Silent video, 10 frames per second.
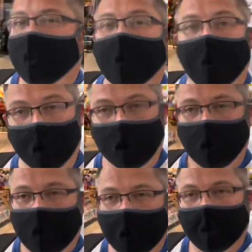
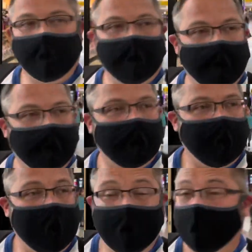food,
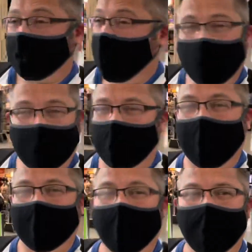and there's not a
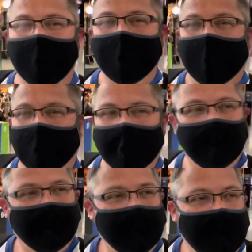lot open yet.
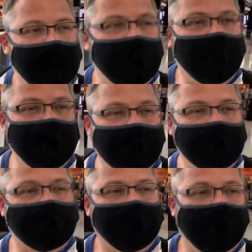Not because
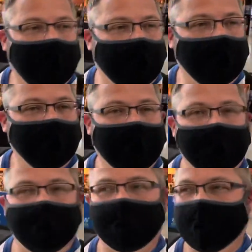it's early, but
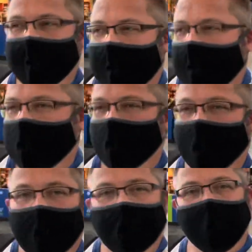because I don't think
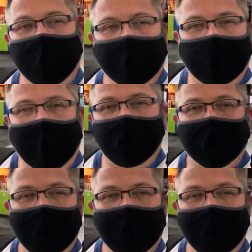enough people are traveling.